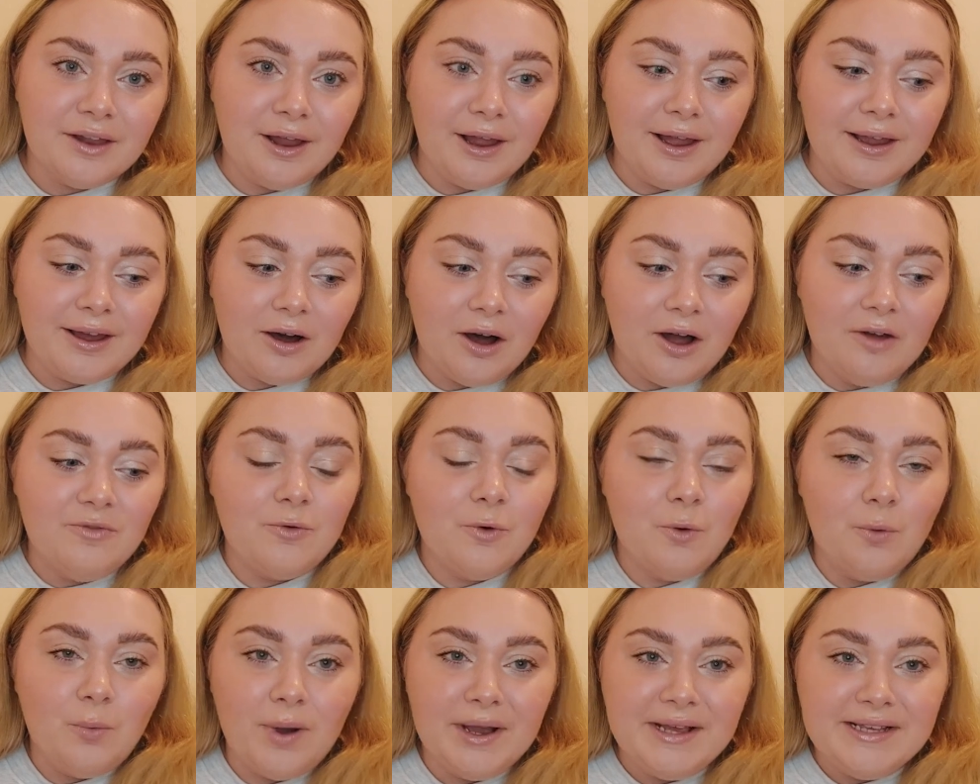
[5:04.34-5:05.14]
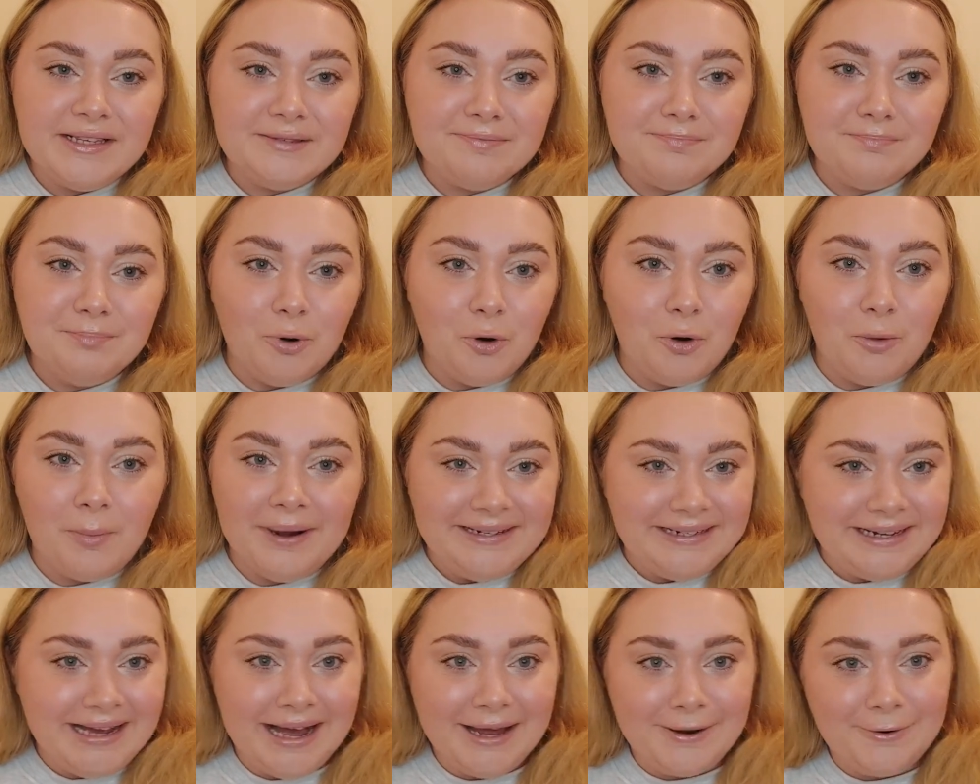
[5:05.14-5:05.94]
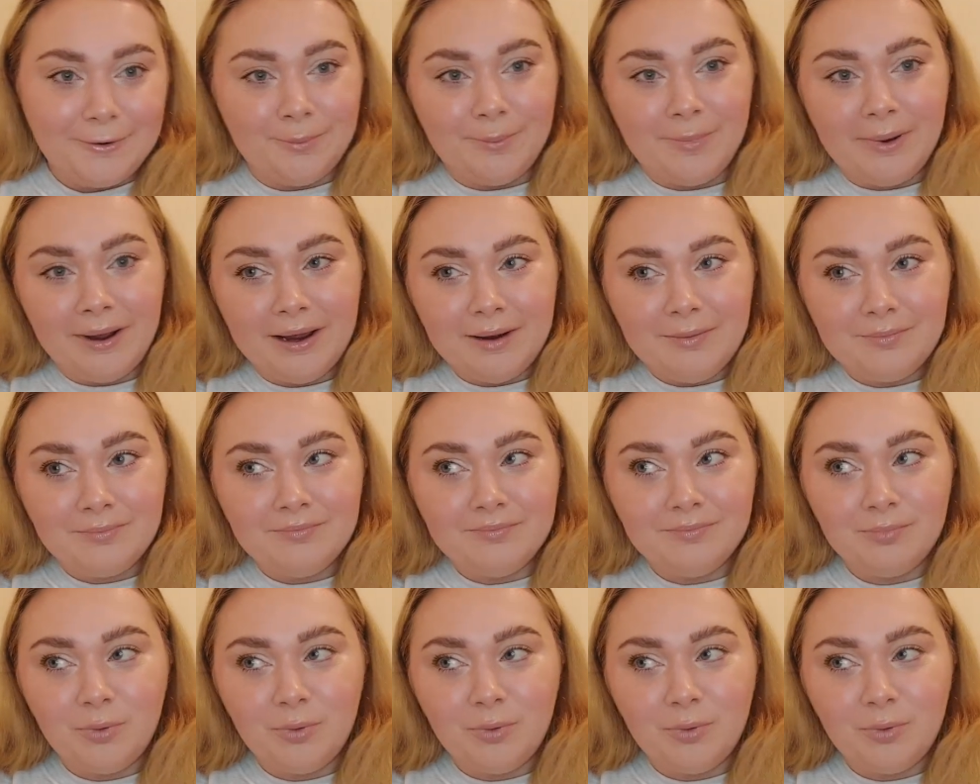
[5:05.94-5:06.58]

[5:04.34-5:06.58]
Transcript: like, I've always bought my dad or my